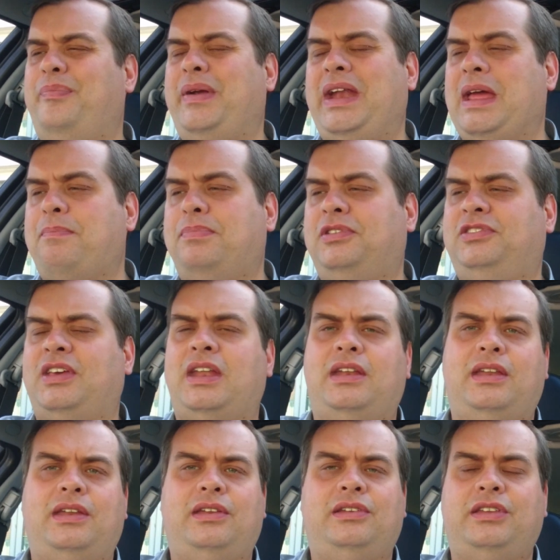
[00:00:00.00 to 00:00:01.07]
about
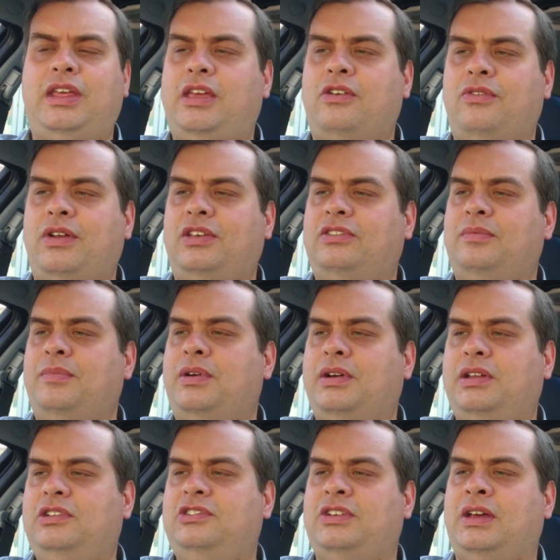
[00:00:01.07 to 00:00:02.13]
8% decrease in
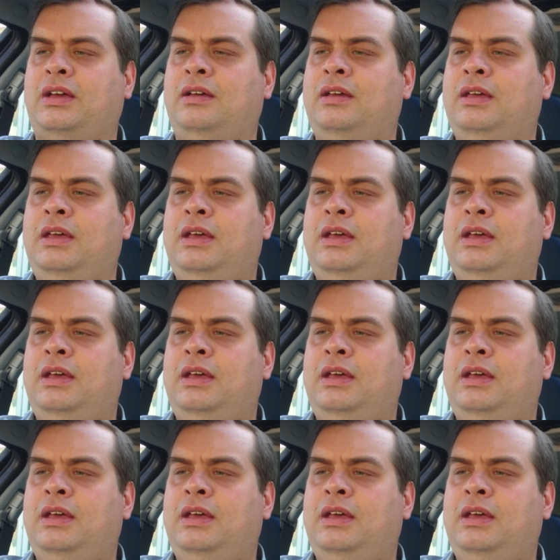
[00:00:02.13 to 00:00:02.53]
market share.